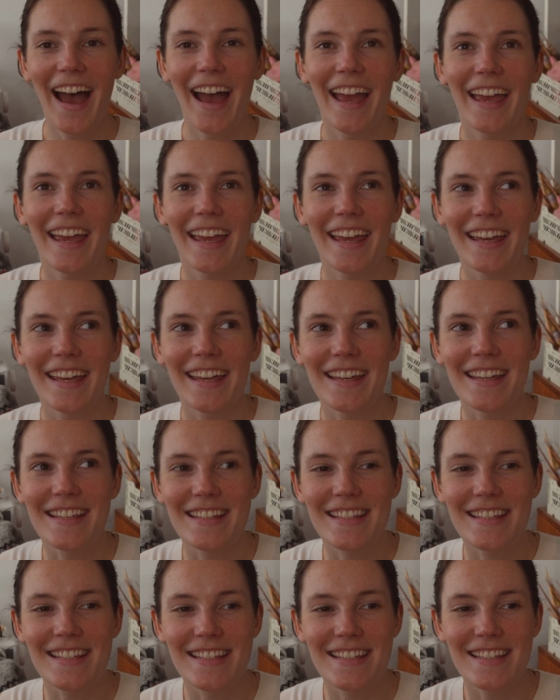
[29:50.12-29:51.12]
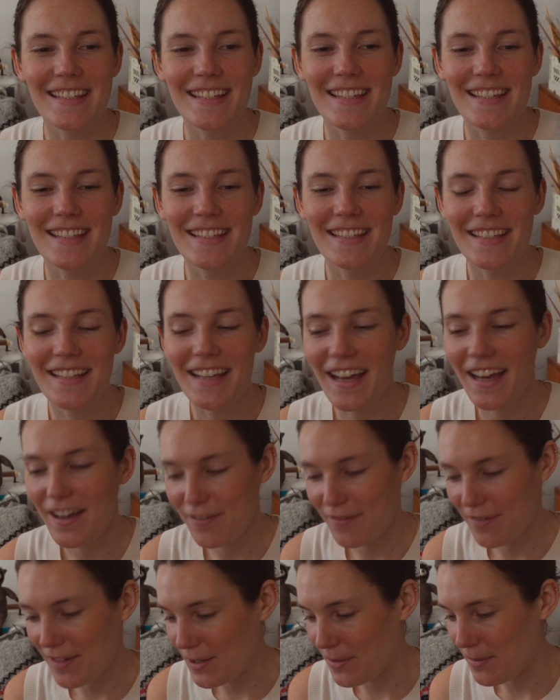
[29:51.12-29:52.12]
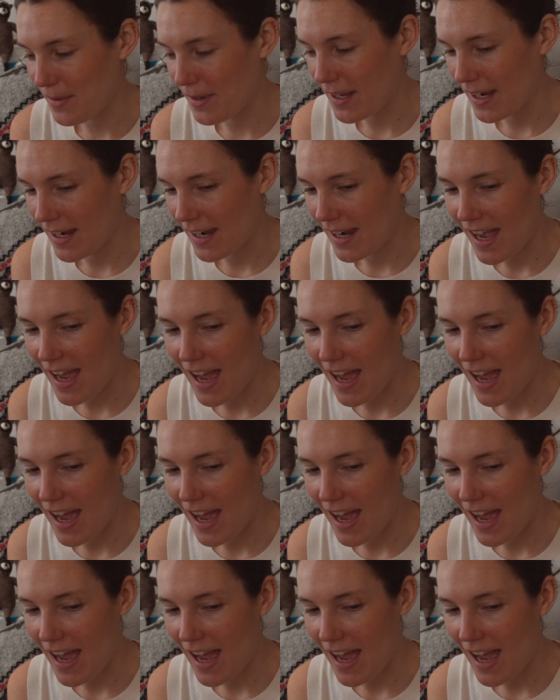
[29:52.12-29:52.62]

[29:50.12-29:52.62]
is a fun one.